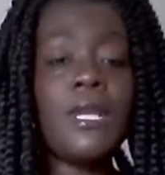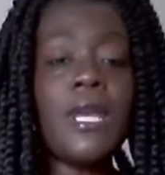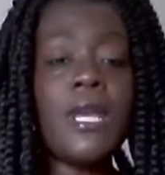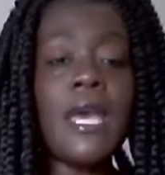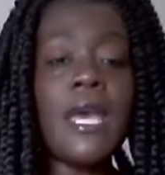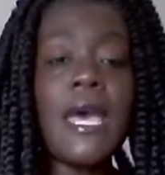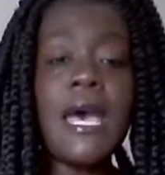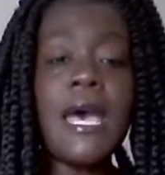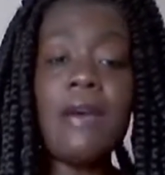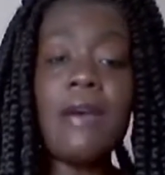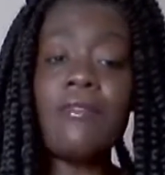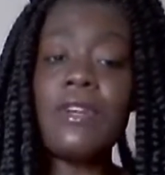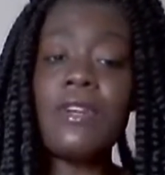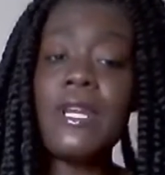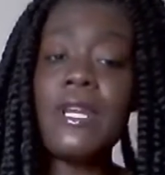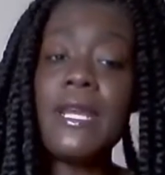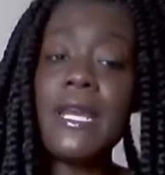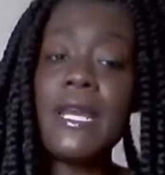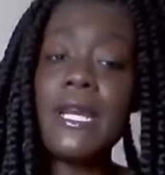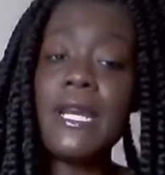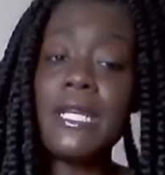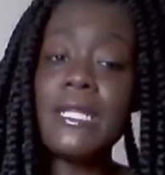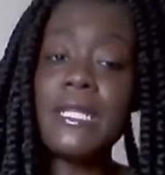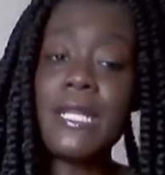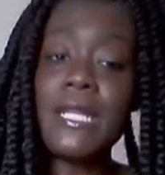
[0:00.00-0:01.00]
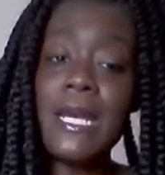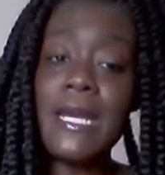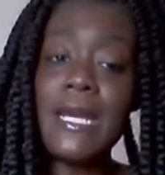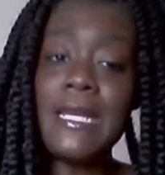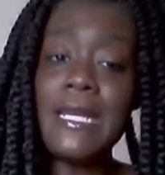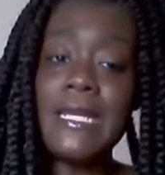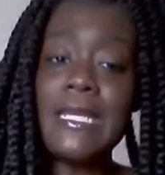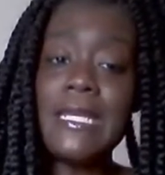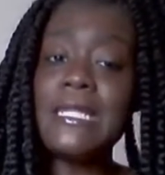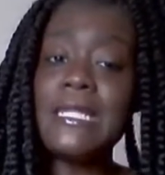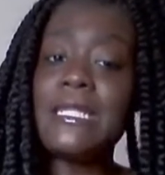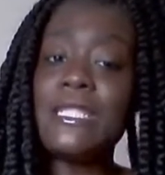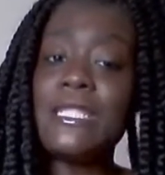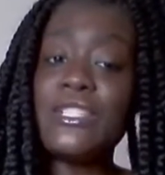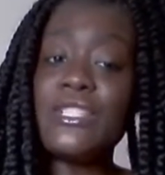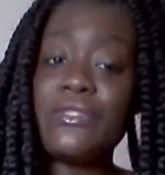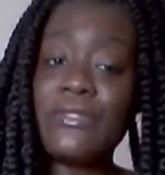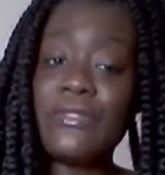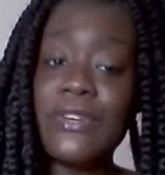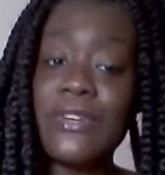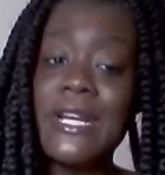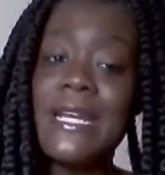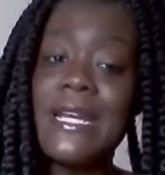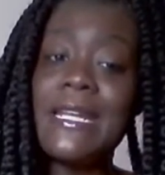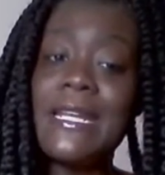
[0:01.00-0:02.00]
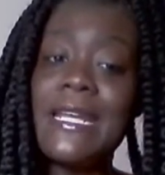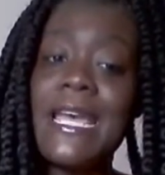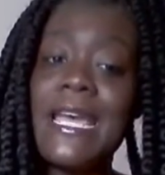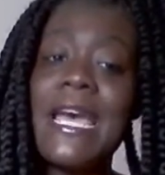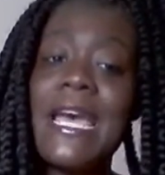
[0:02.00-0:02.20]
Every airline is different.